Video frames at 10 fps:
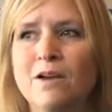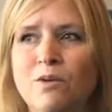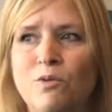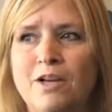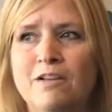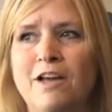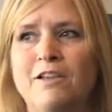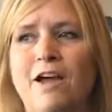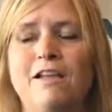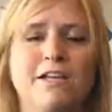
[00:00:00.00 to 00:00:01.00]
Well,
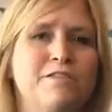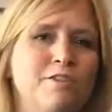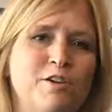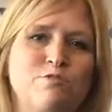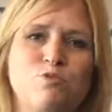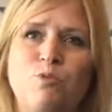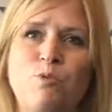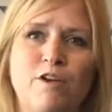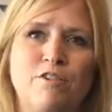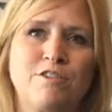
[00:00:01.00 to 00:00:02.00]
I like to think of
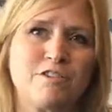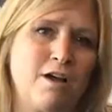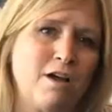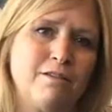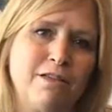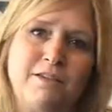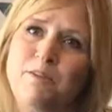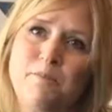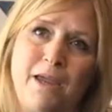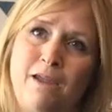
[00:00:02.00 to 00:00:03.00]
stormwater as not like the
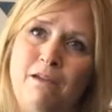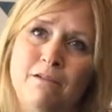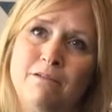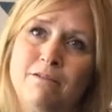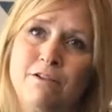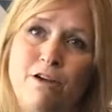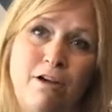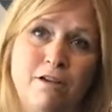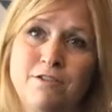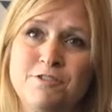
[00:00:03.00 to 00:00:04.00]
main
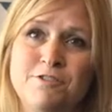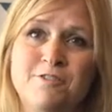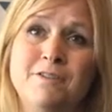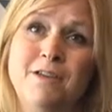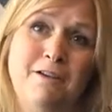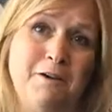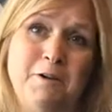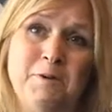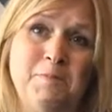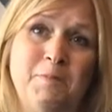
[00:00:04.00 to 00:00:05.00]
cause.
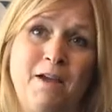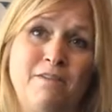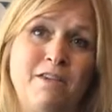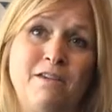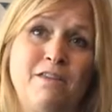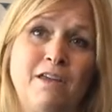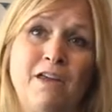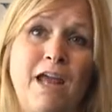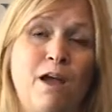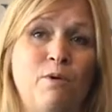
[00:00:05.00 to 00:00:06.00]
I think that
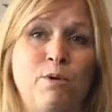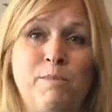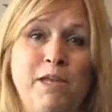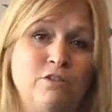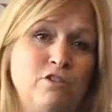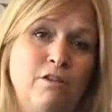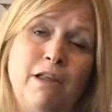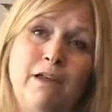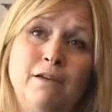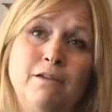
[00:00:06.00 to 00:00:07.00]
how we manage our
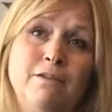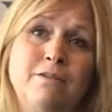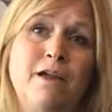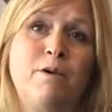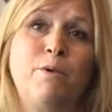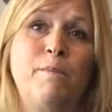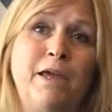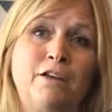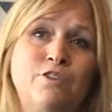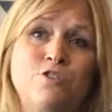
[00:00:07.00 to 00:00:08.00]
land, how we
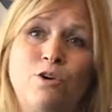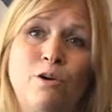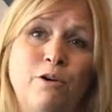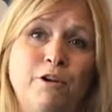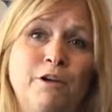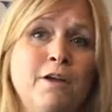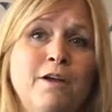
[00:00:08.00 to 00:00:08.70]
manage our